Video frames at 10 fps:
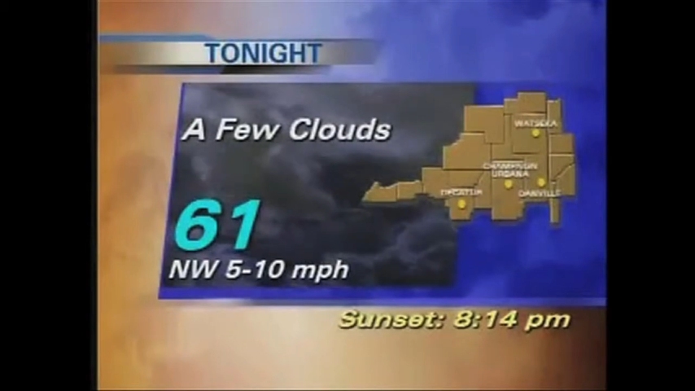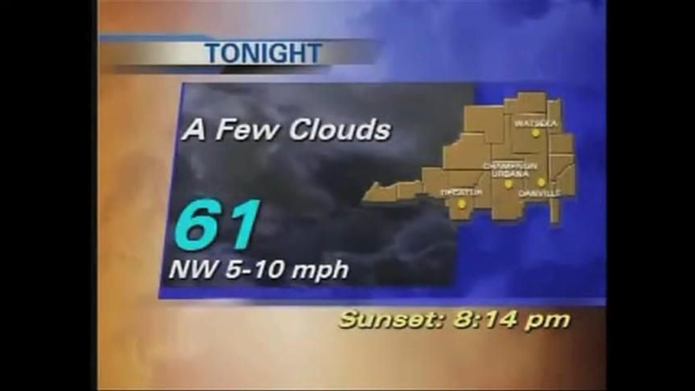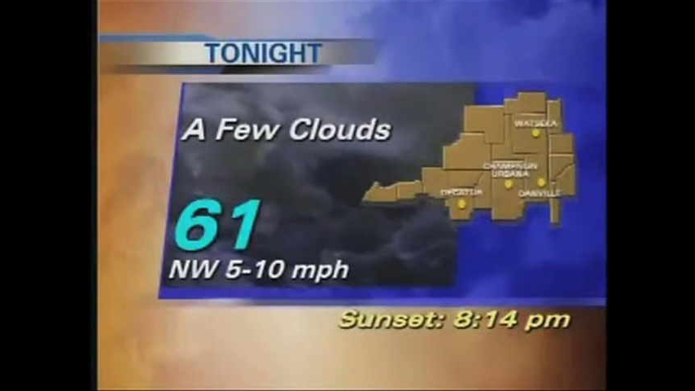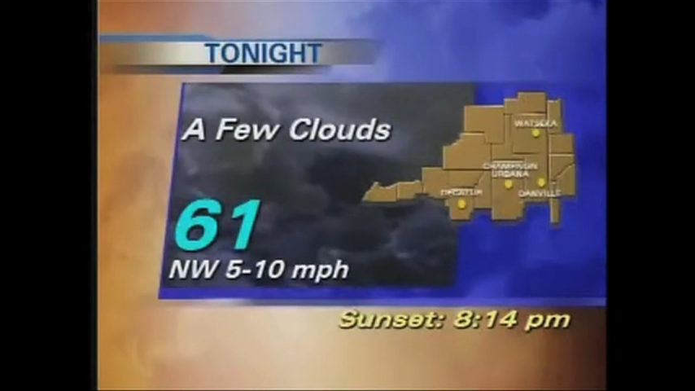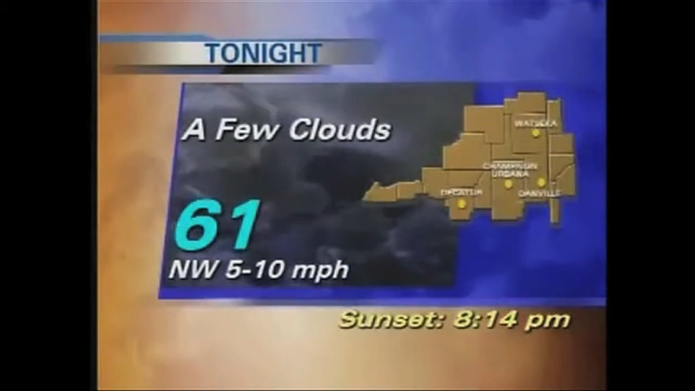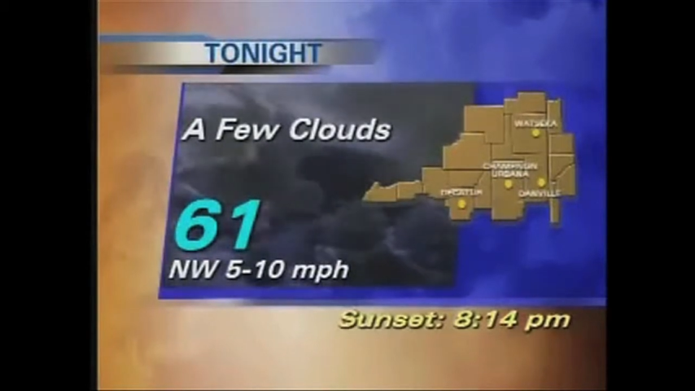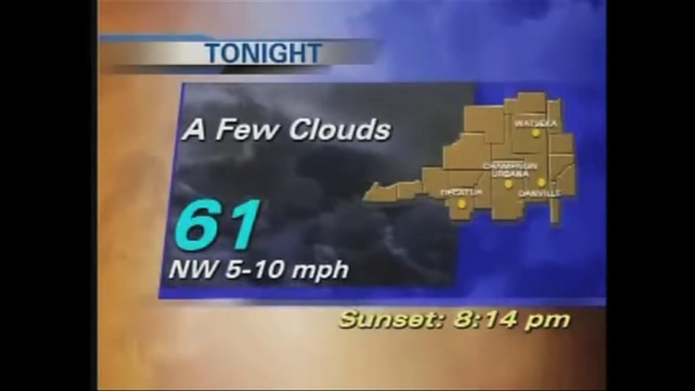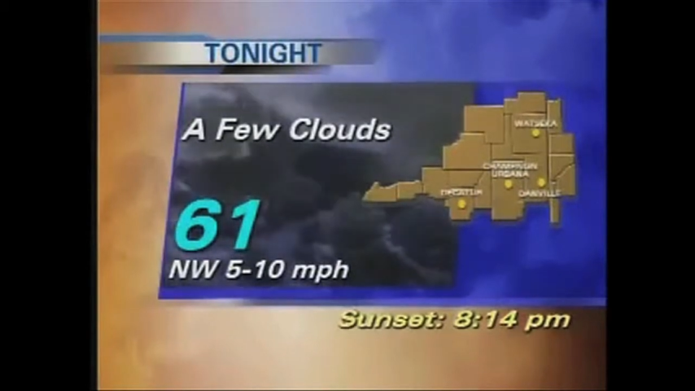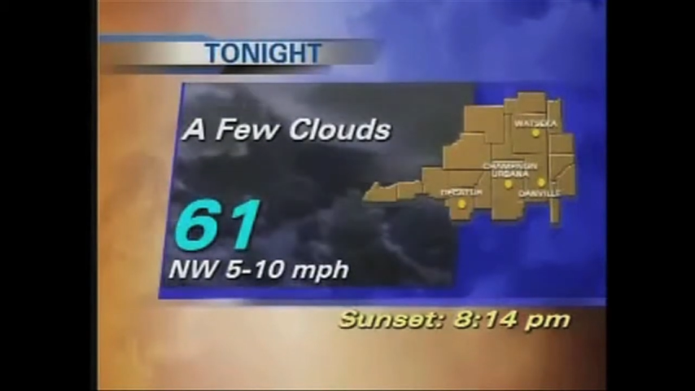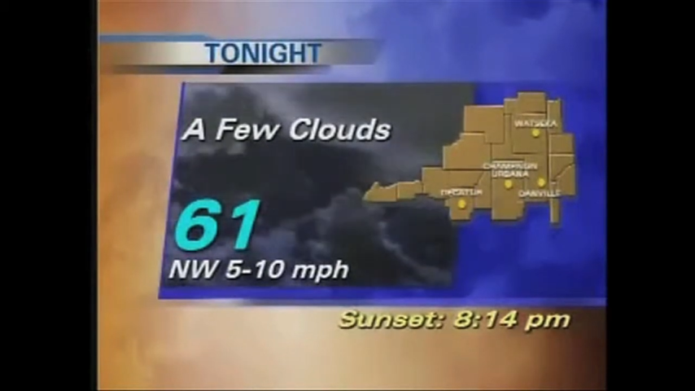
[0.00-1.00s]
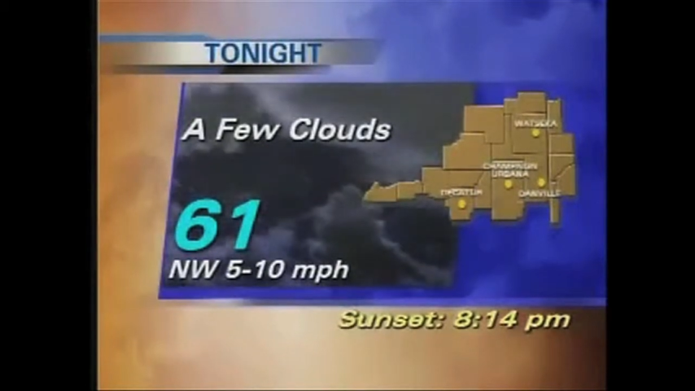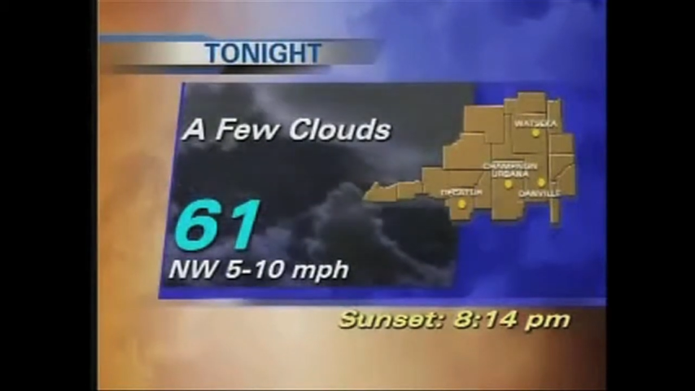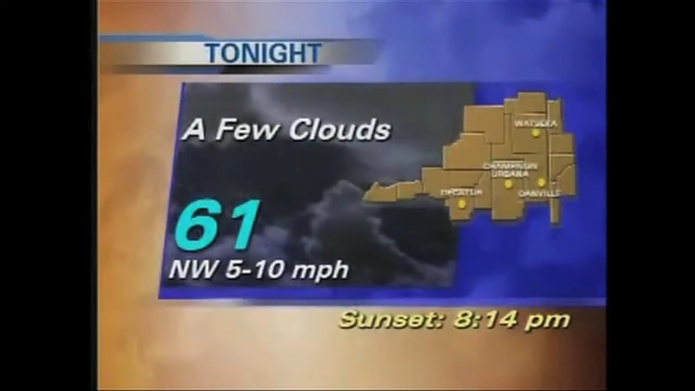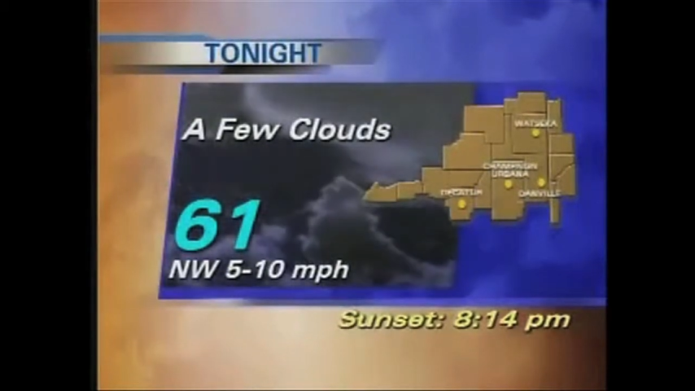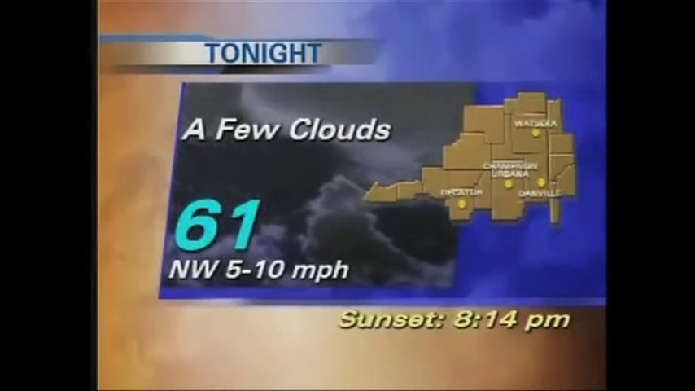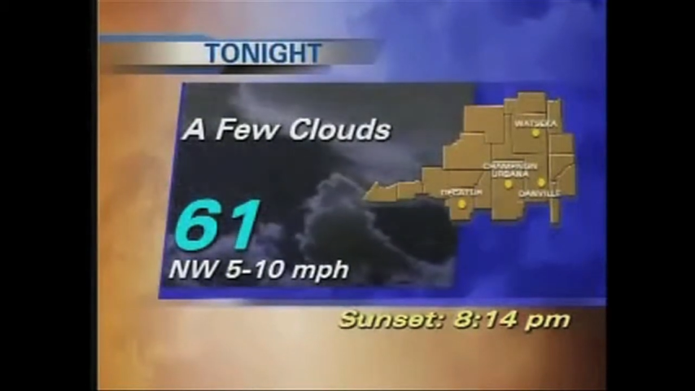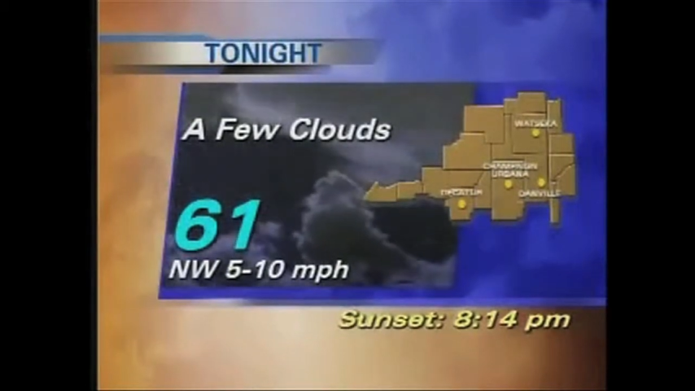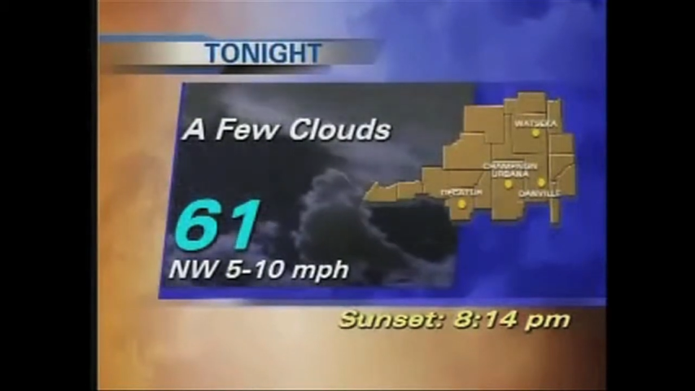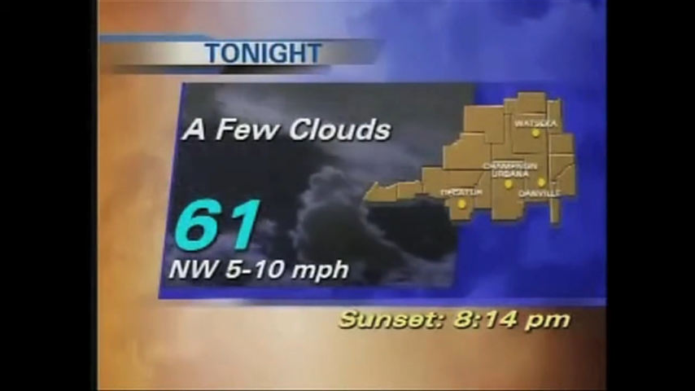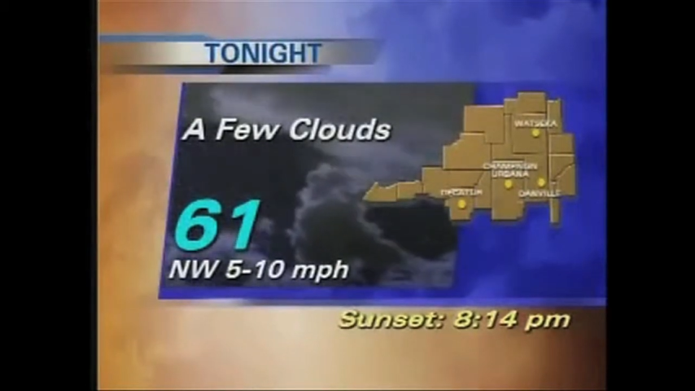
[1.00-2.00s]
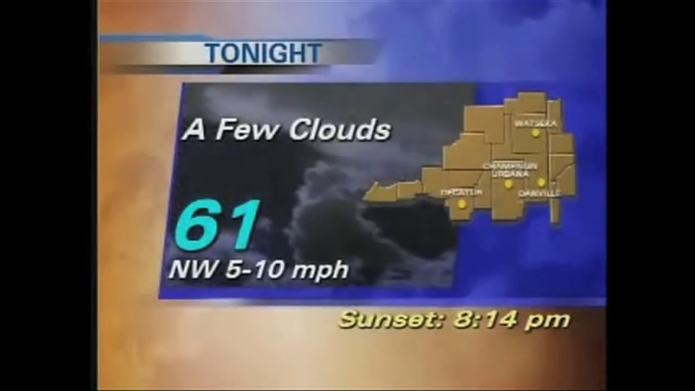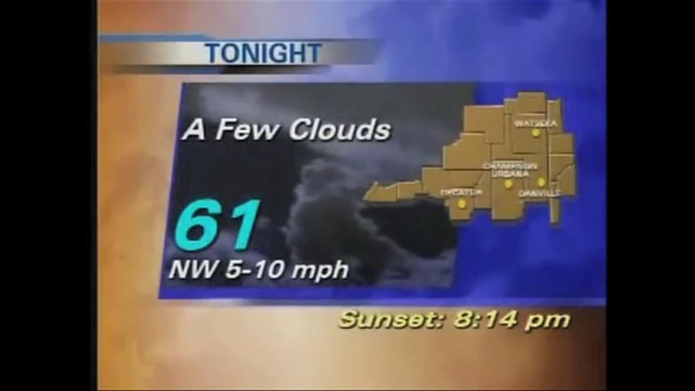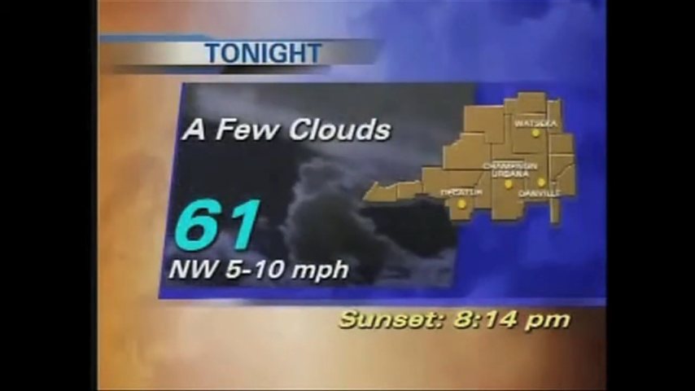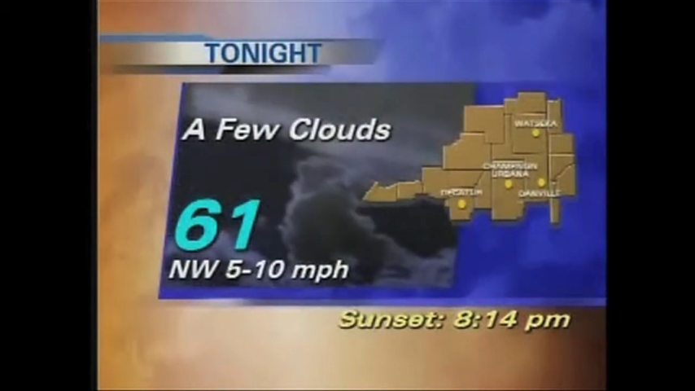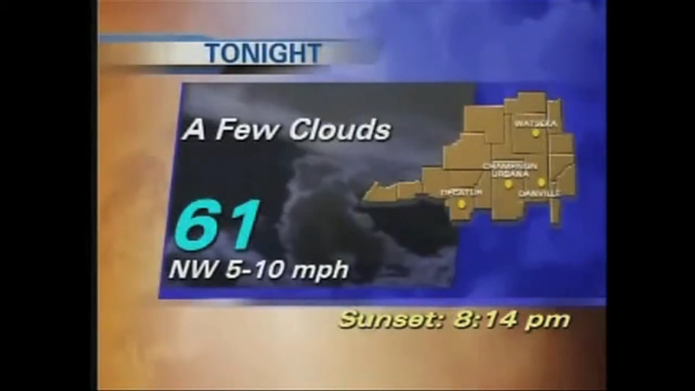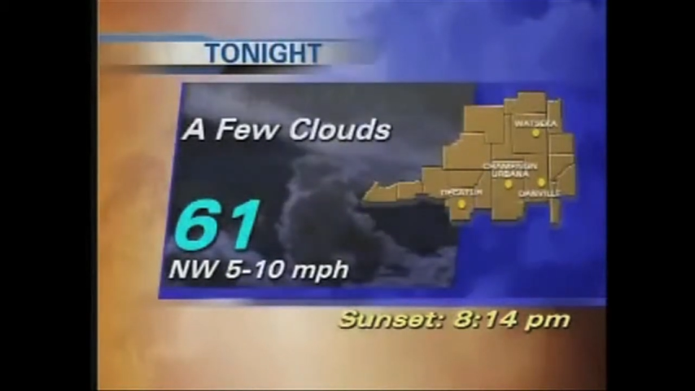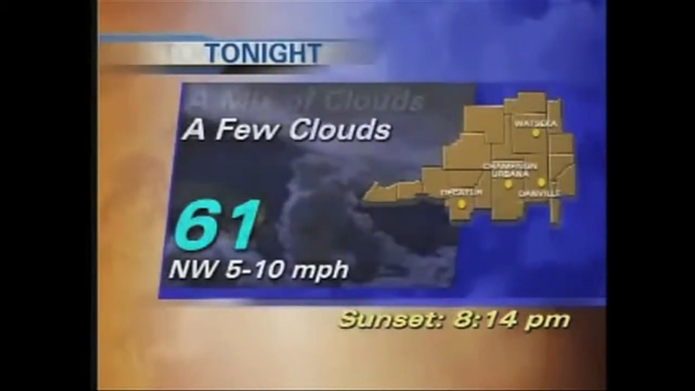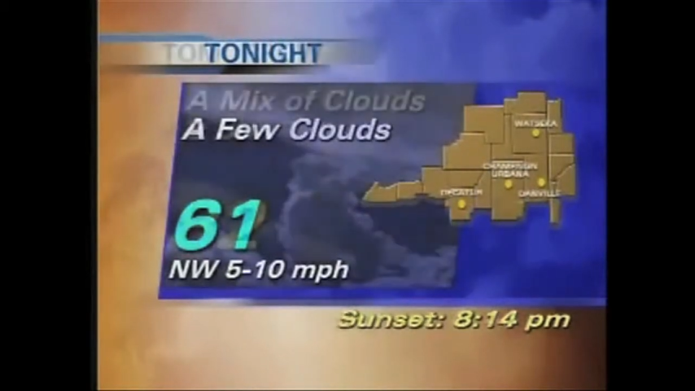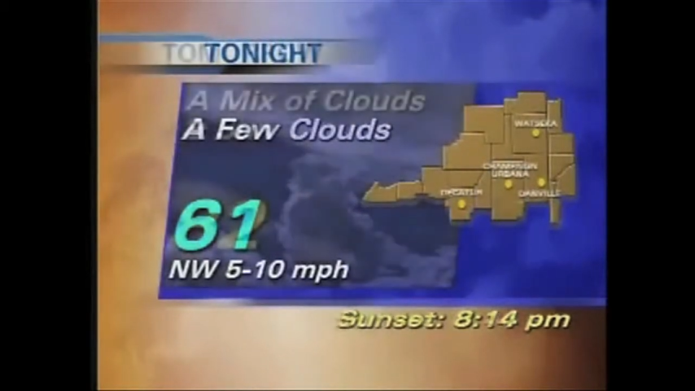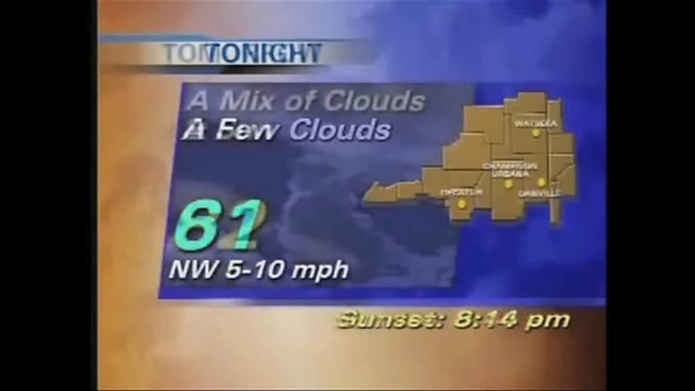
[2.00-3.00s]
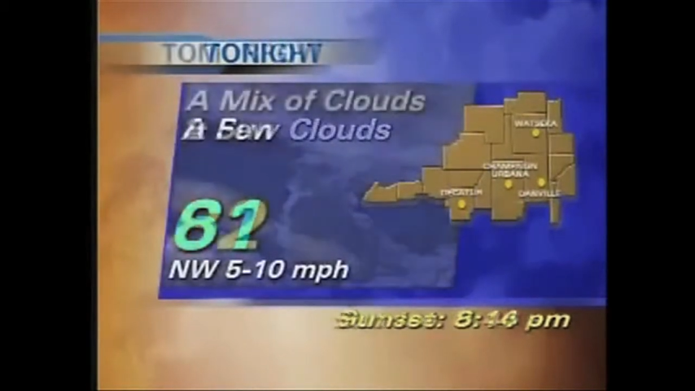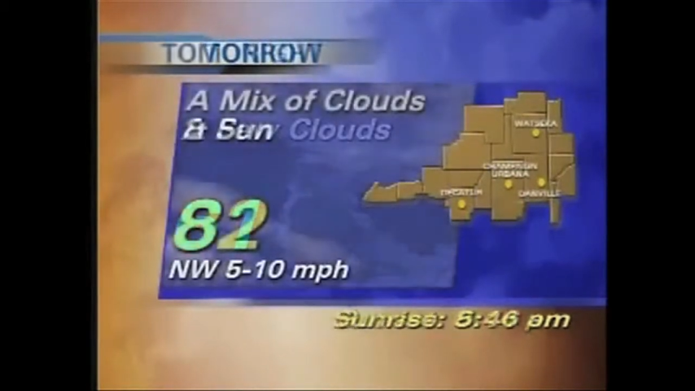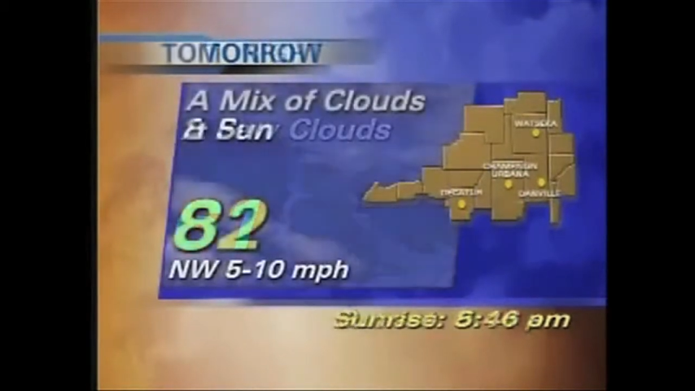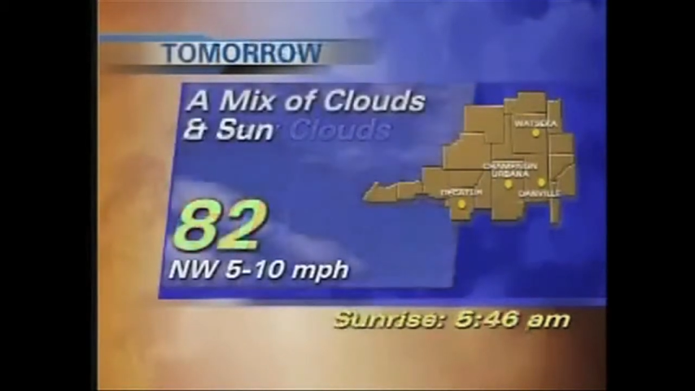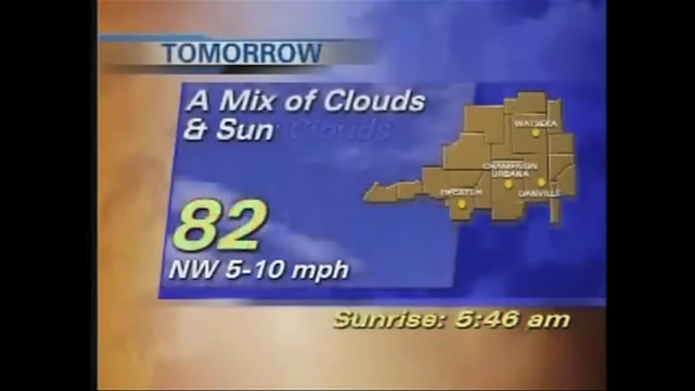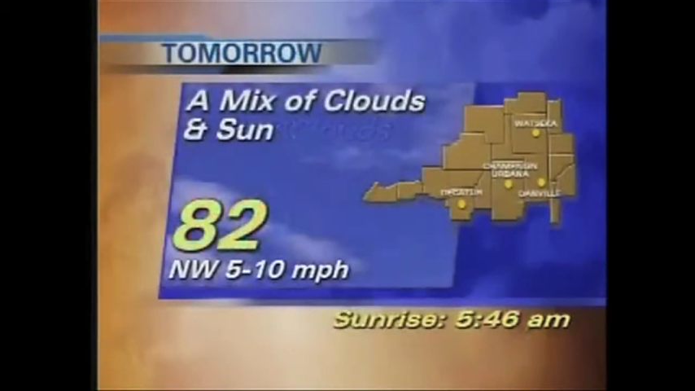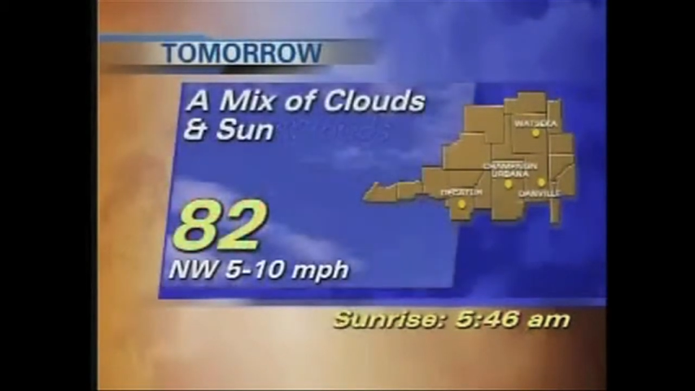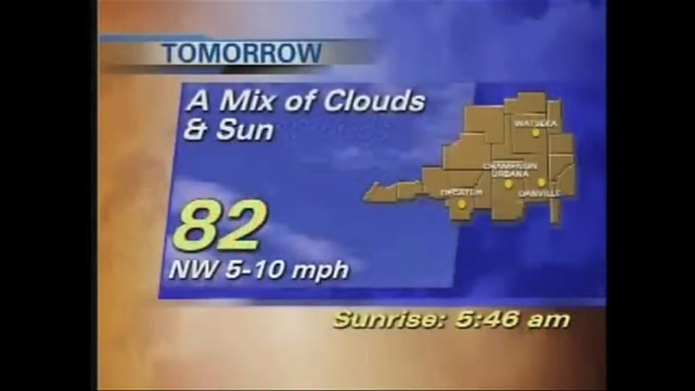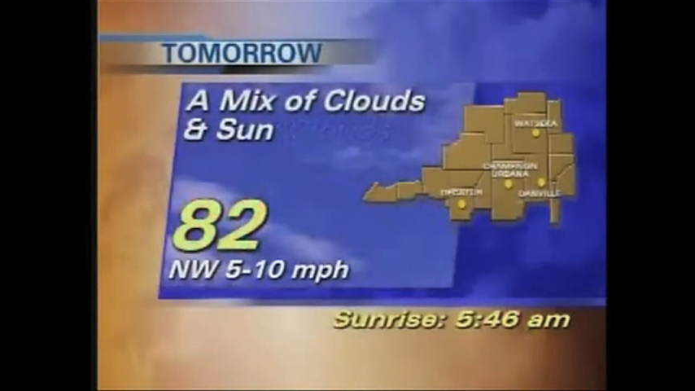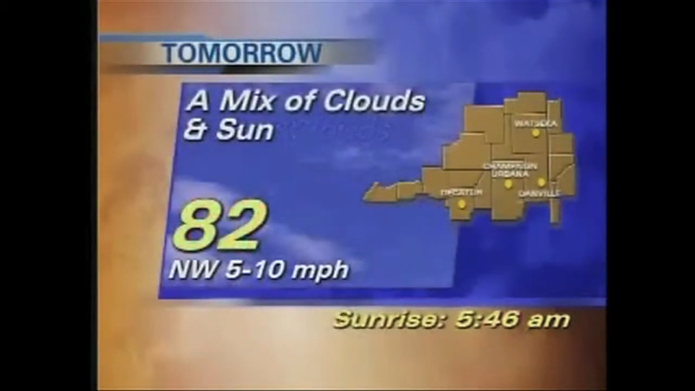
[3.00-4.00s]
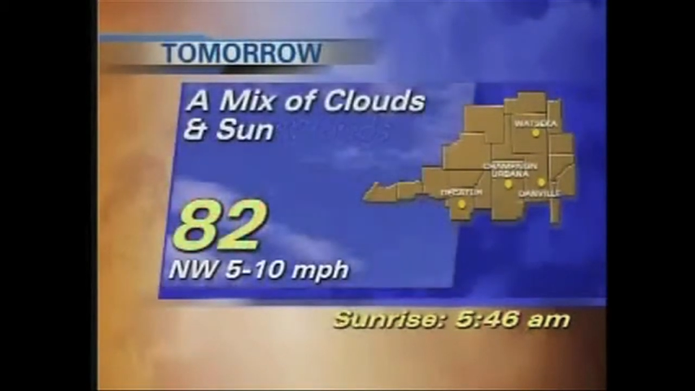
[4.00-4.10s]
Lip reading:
No face is visible, so there are no lips to read.